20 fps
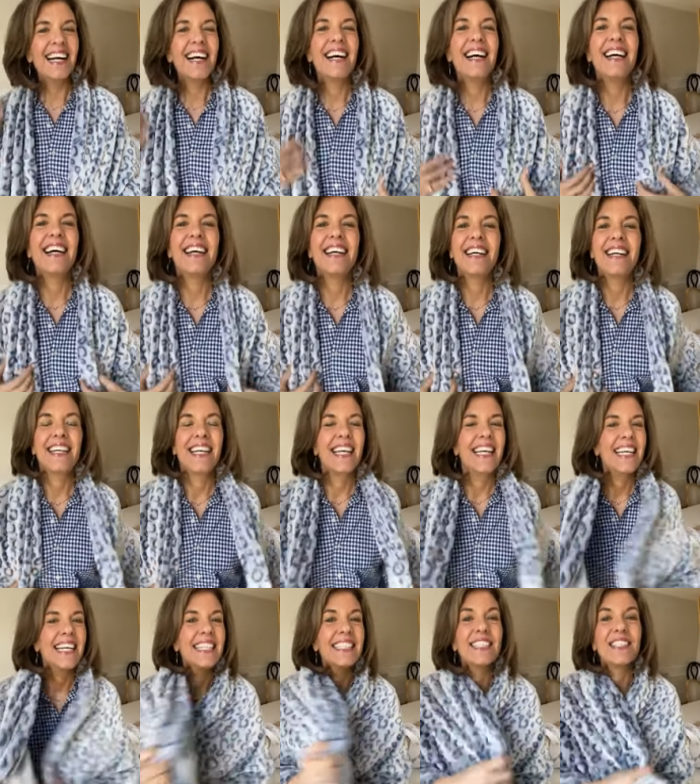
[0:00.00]
ah,
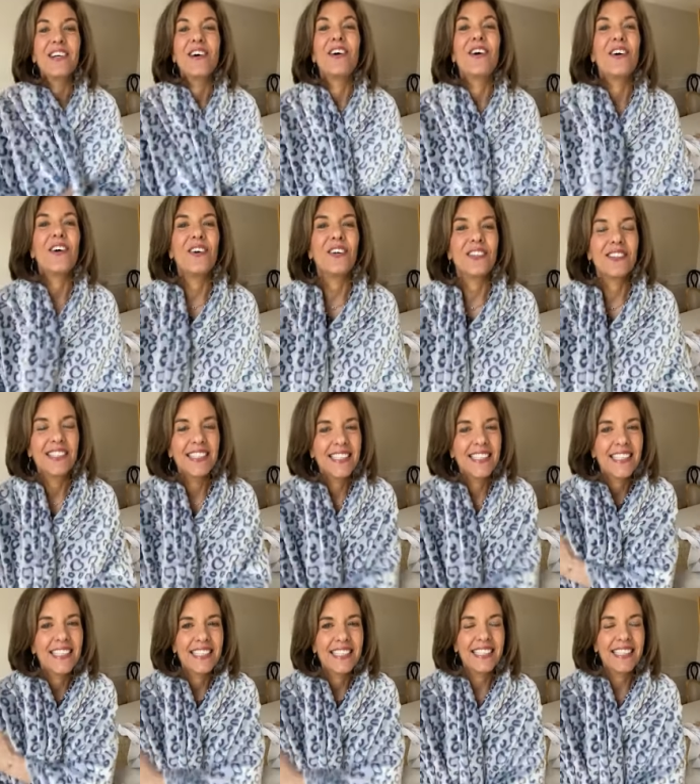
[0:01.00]
it's cold.
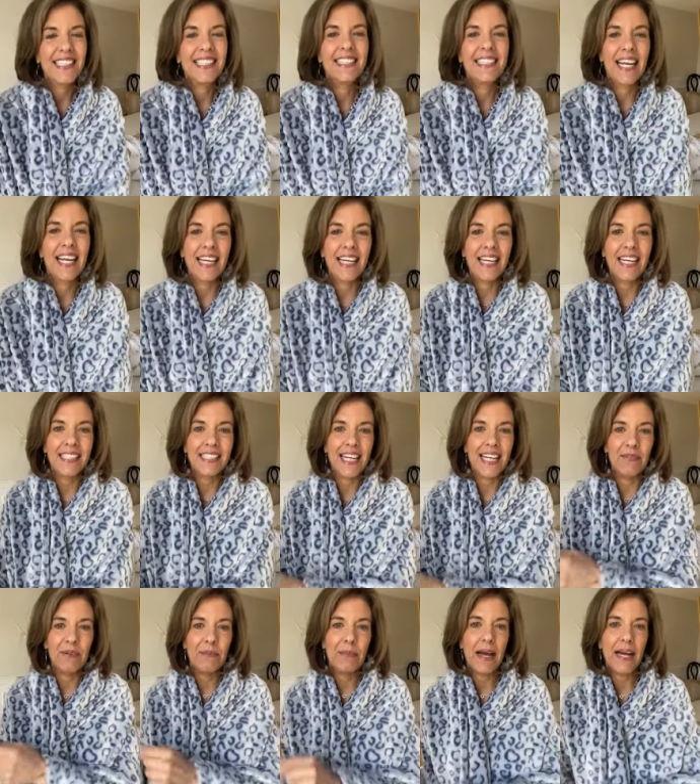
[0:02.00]
It's getting it's
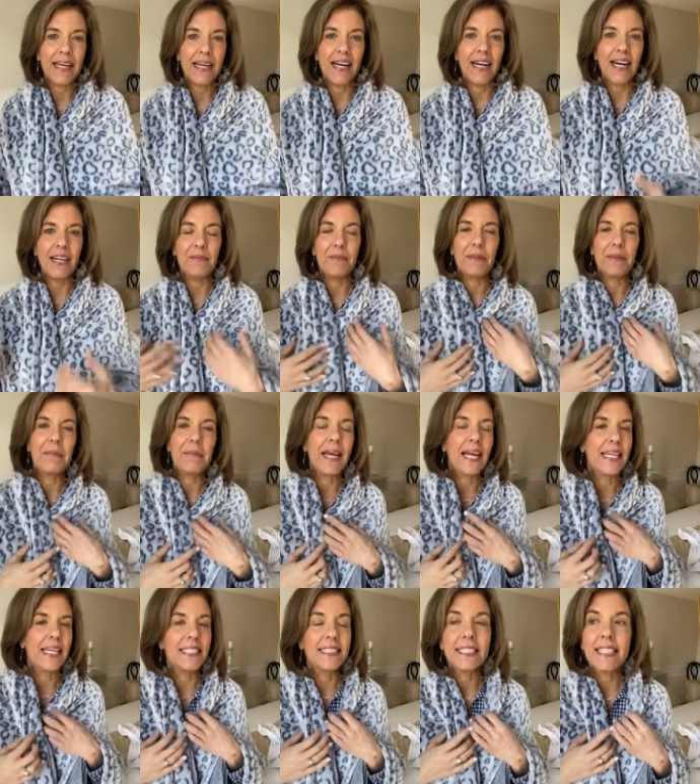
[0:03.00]
coming back on, but
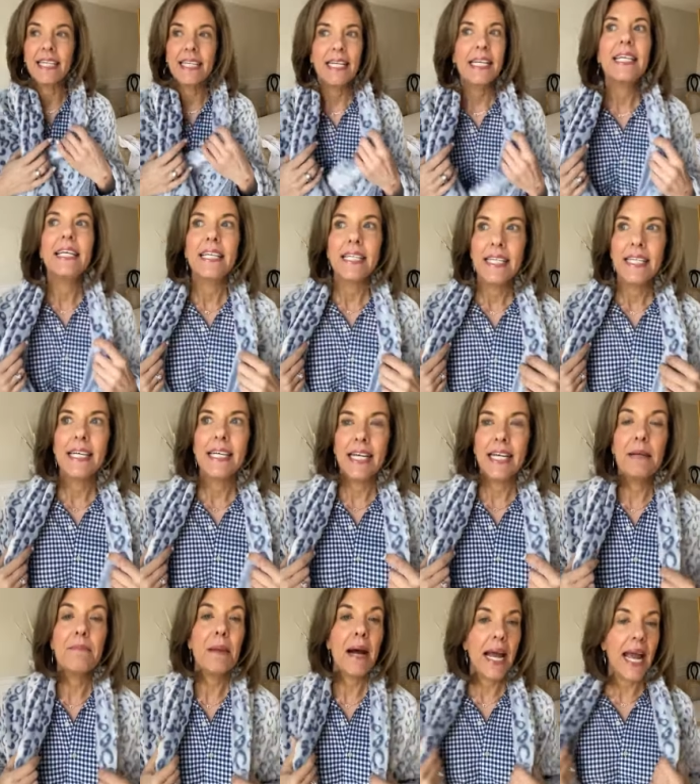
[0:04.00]
man, it's
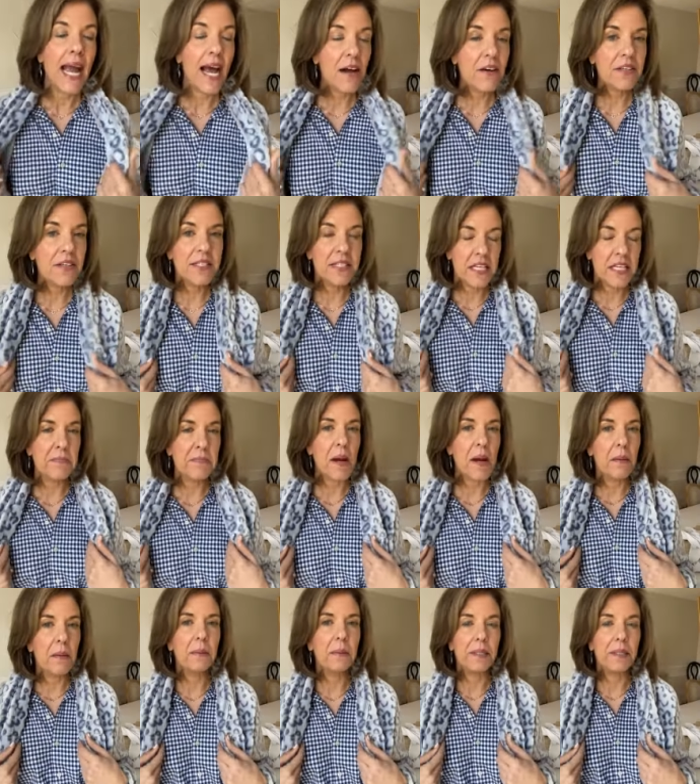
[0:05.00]
in my house, it's
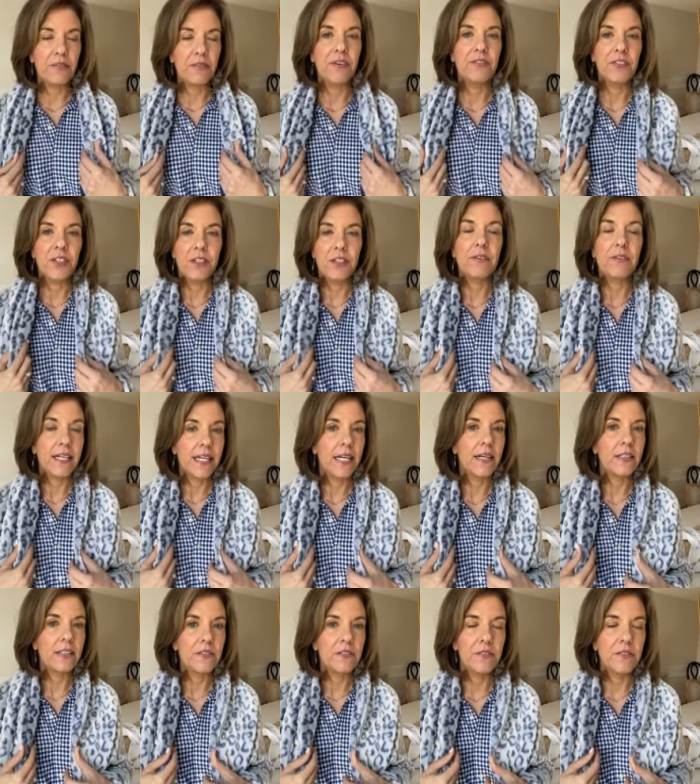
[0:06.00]
probably 50, right
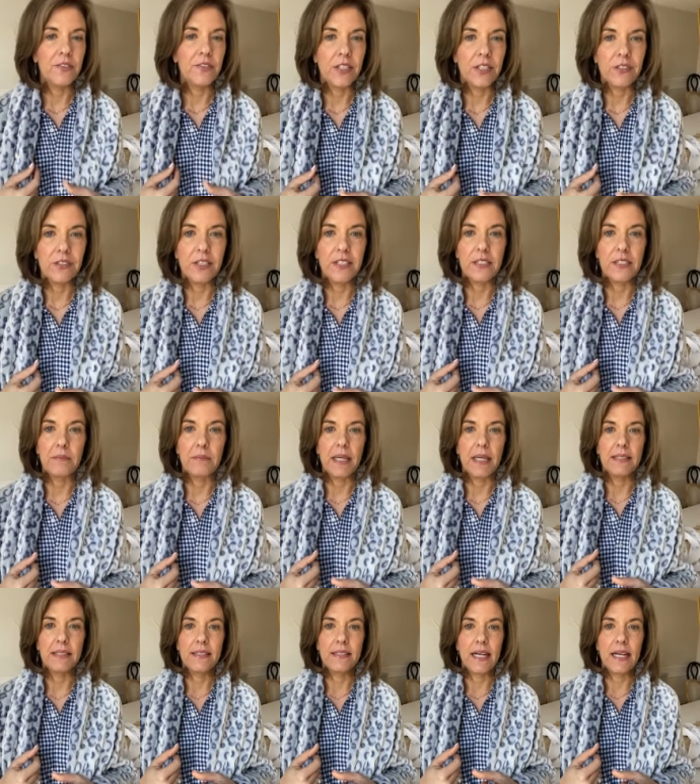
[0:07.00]
now it's 50 degrees in
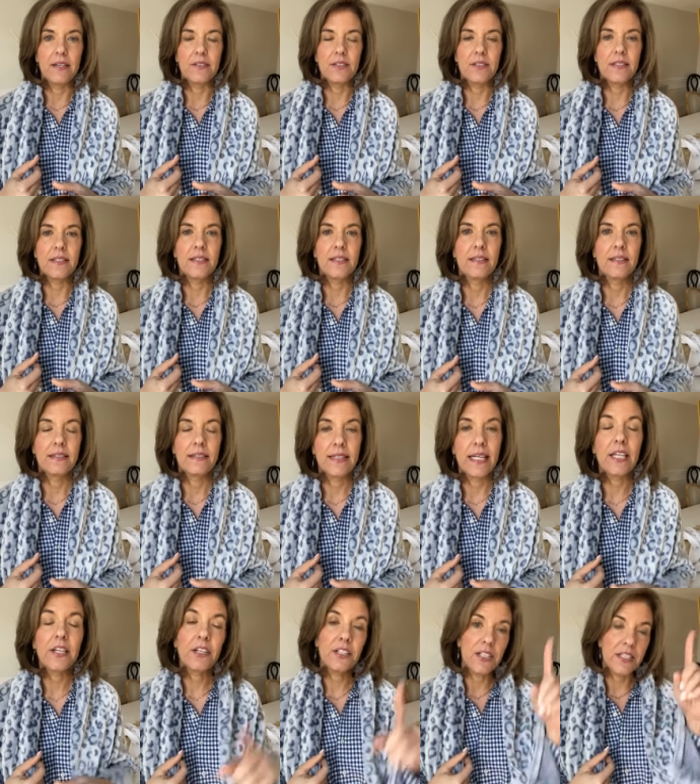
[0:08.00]
my house.
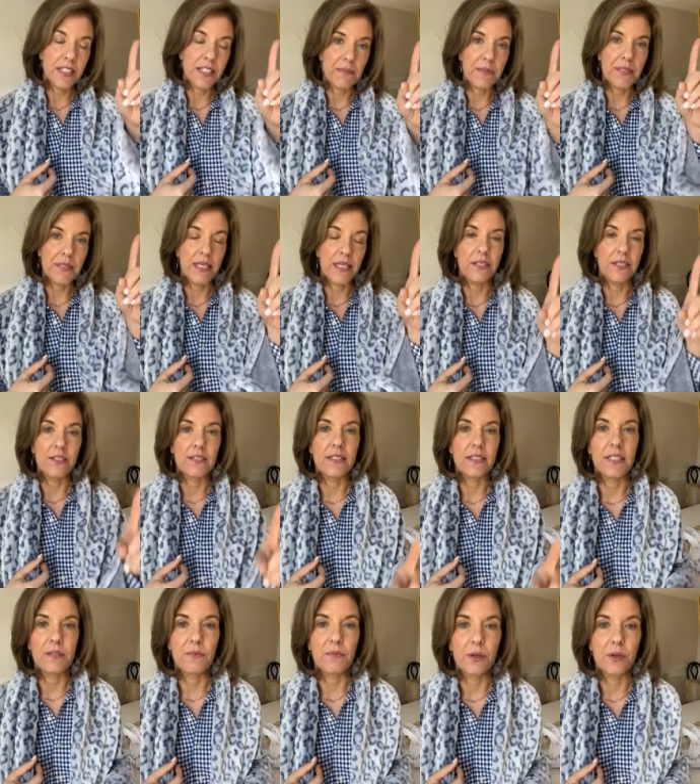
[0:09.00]
Thank goodness upstairs
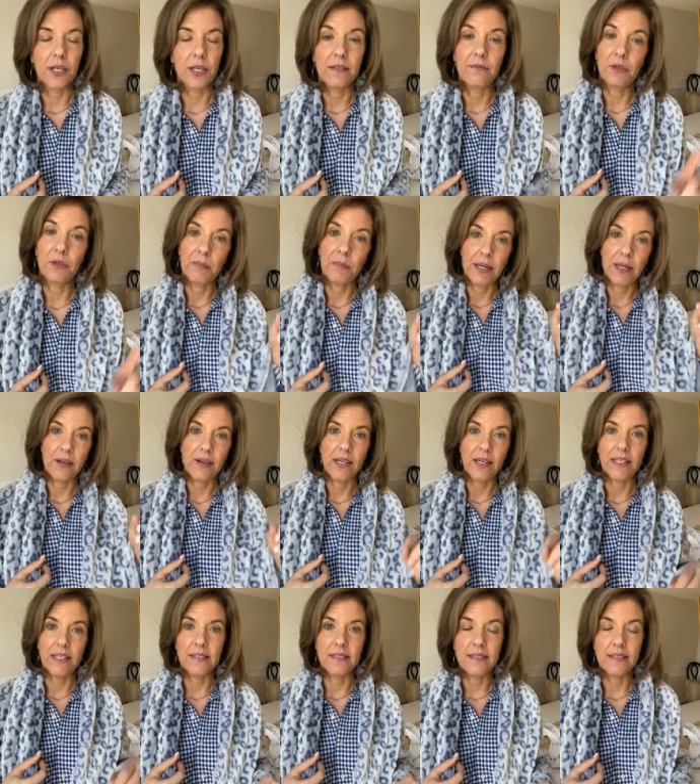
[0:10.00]
it's working where
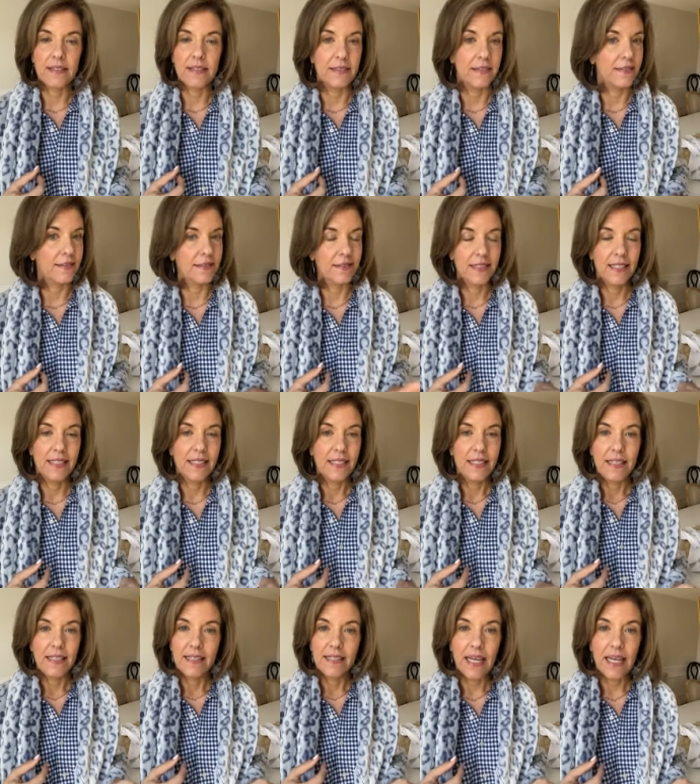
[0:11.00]
Mary is because
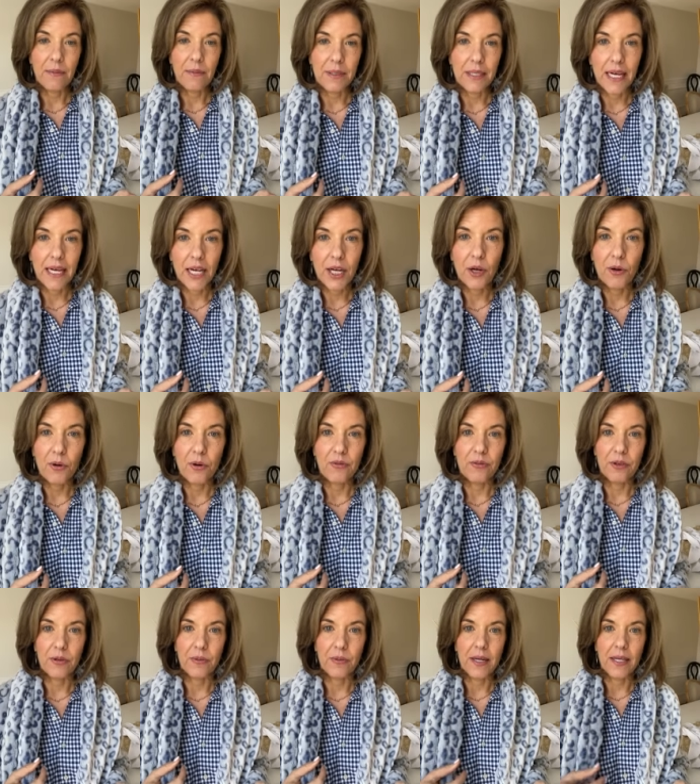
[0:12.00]
that would not go
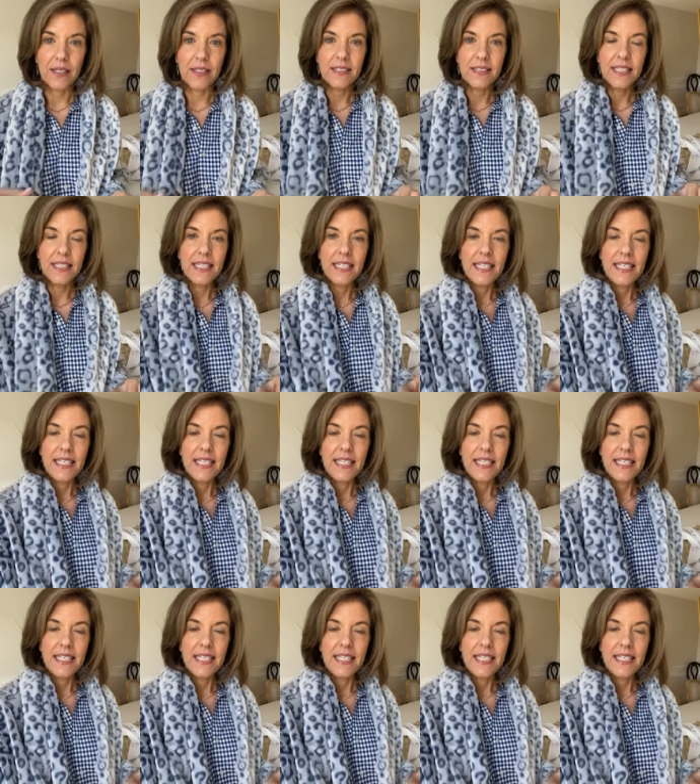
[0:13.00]
over well.